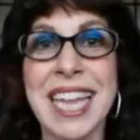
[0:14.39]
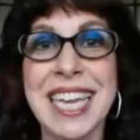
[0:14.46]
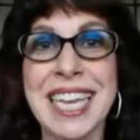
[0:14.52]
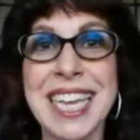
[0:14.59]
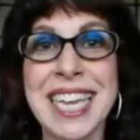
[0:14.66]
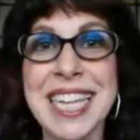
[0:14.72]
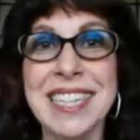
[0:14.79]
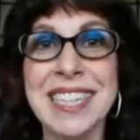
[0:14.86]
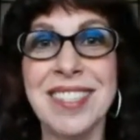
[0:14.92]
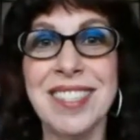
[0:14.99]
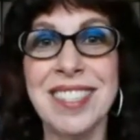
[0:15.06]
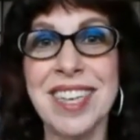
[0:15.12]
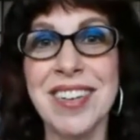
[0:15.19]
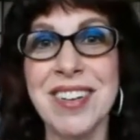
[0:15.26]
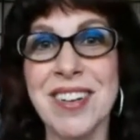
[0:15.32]
lead
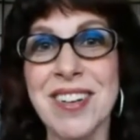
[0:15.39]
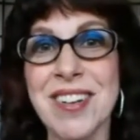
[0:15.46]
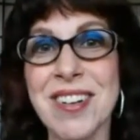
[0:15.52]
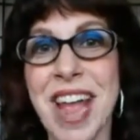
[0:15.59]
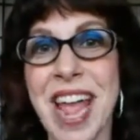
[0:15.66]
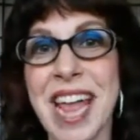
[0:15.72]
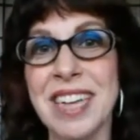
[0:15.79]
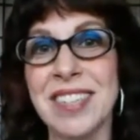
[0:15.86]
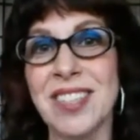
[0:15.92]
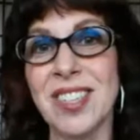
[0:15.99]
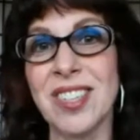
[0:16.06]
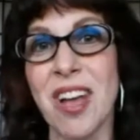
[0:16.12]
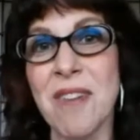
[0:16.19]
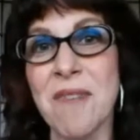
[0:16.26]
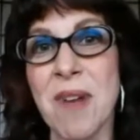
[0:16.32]
singer and
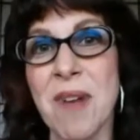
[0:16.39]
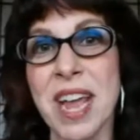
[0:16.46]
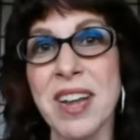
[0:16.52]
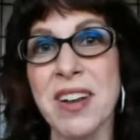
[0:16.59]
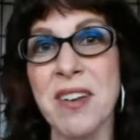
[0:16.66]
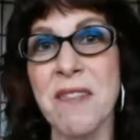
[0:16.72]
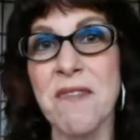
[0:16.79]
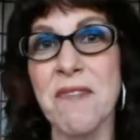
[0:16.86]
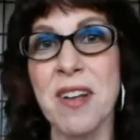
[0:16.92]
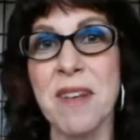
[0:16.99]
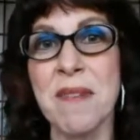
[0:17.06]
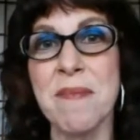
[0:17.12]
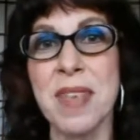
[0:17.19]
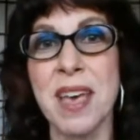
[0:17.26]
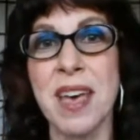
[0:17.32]
songwriter
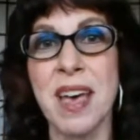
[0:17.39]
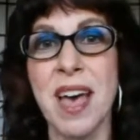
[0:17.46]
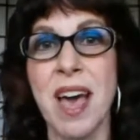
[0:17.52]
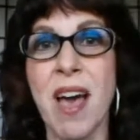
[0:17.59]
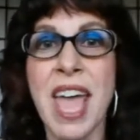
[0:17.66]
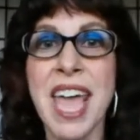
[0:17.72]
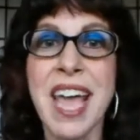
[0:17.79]
from the